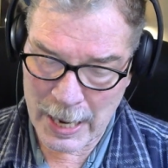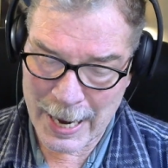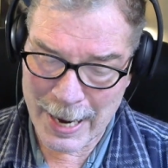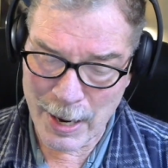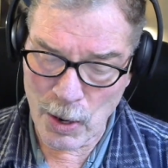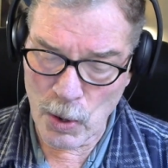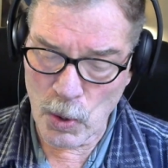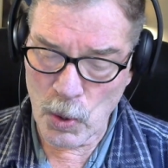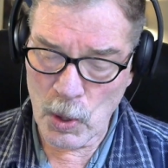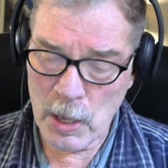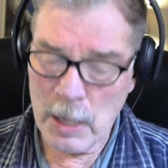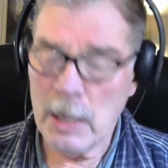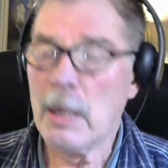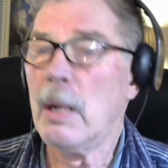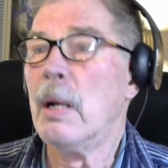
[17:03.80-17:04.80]
how
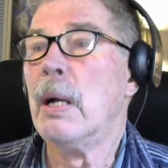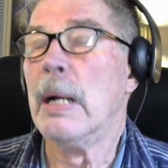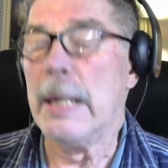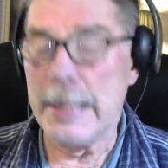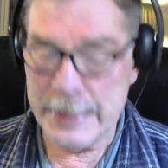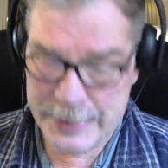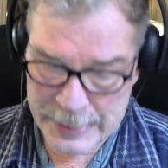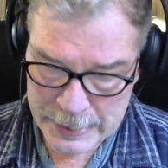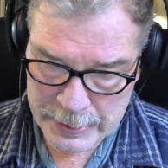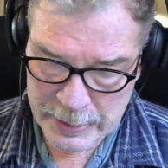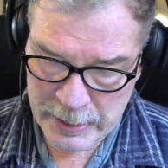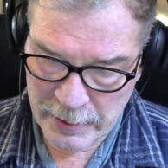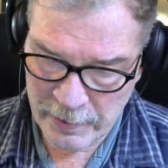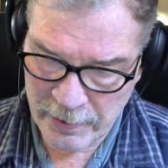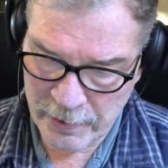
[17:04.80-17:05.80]

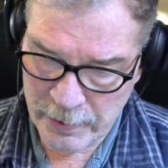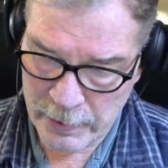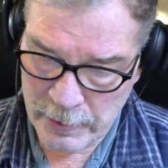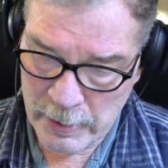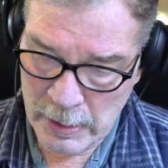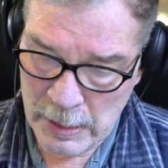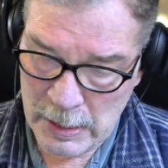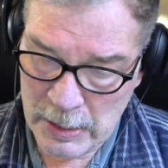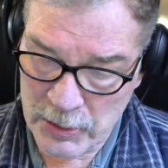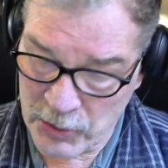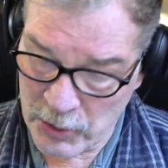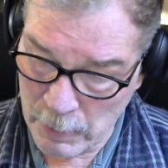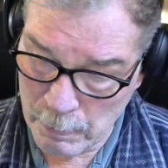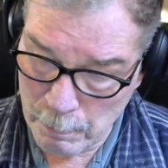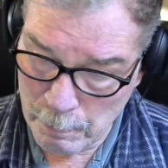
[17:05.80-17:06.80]
addictive
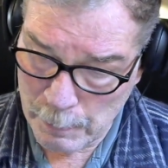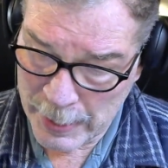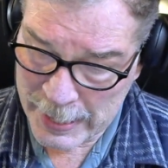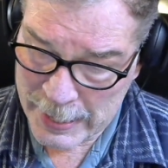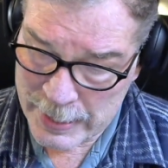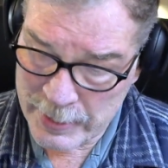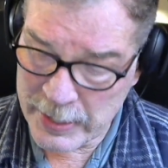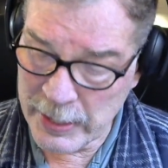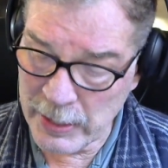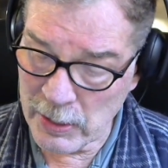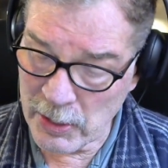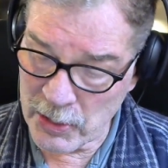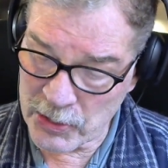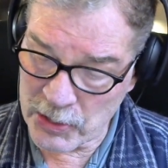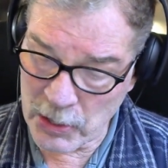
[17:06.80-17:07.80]
some
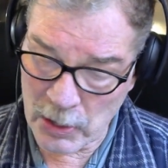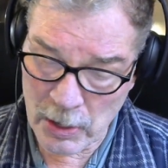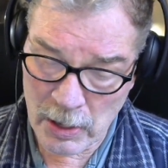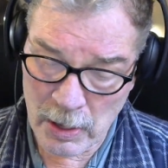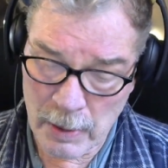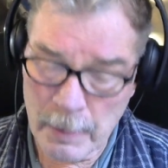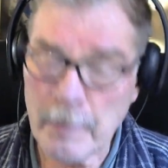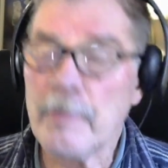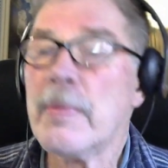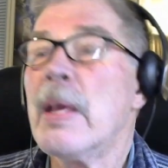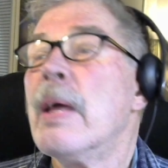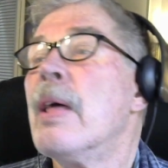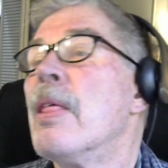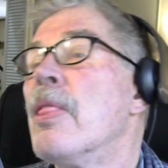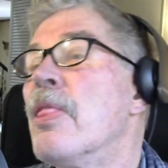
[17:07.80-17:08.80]
painkillers are.
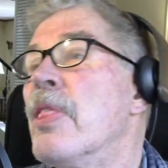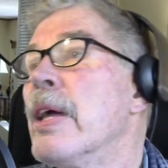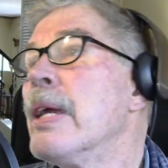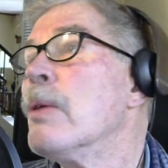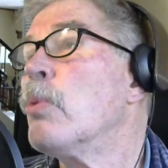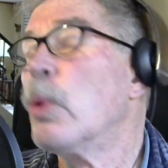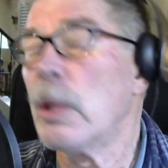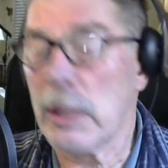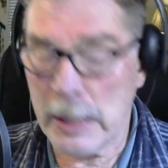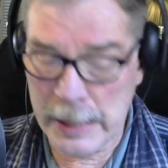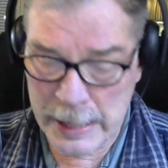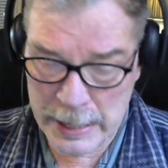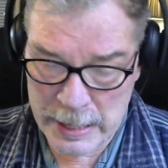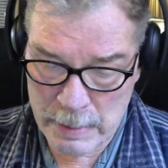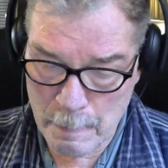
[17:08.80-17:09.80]
They will
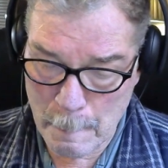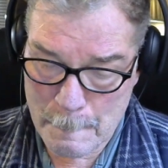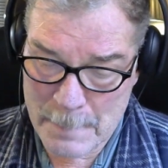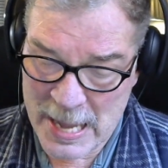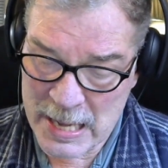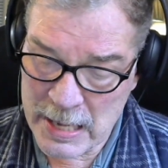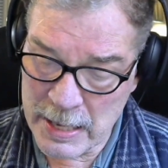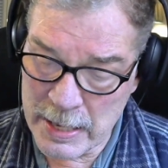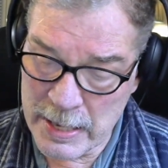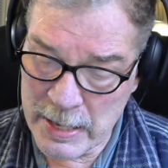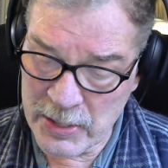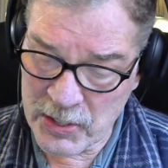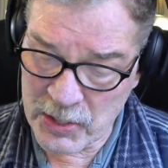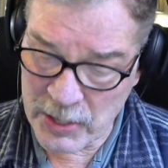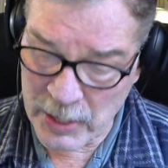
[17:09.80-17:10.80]
keep making
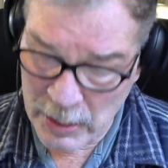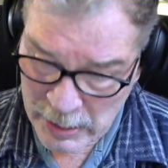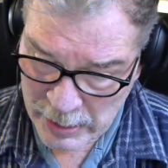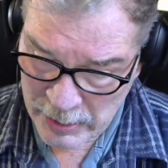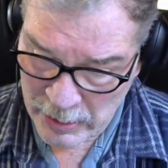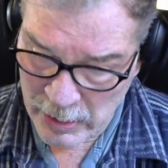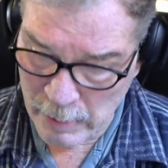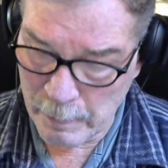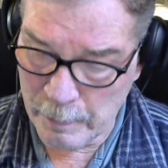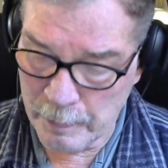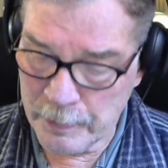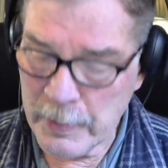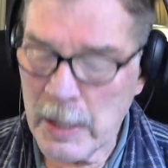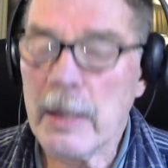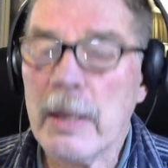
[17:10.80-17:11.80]
and selling them.
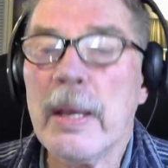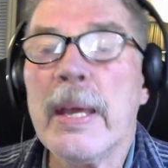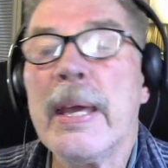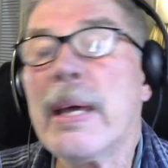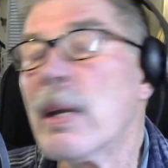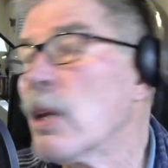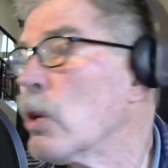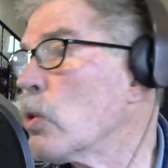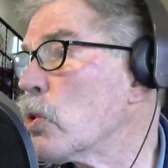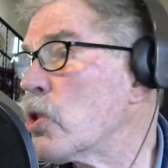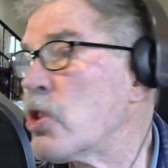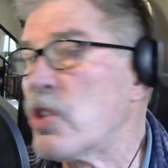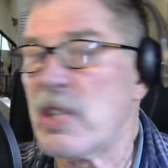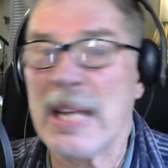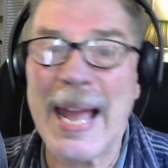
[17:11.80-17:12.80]
Hello,
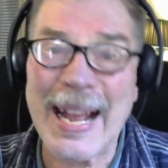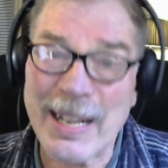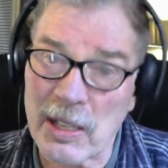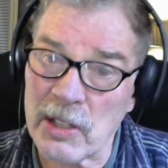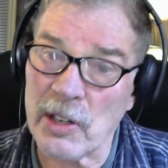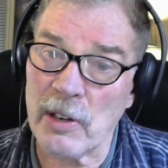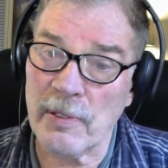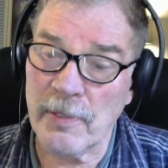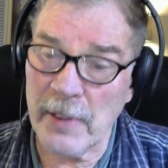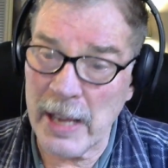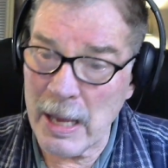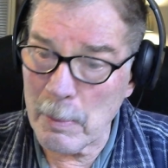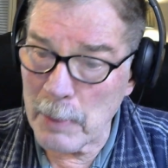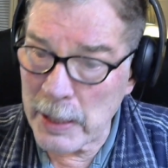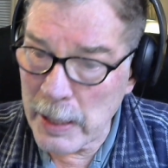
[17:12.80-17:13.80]
Sackler
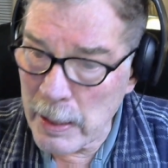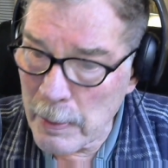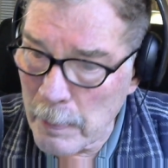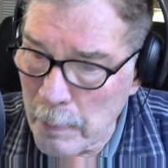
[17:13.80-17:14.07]
family.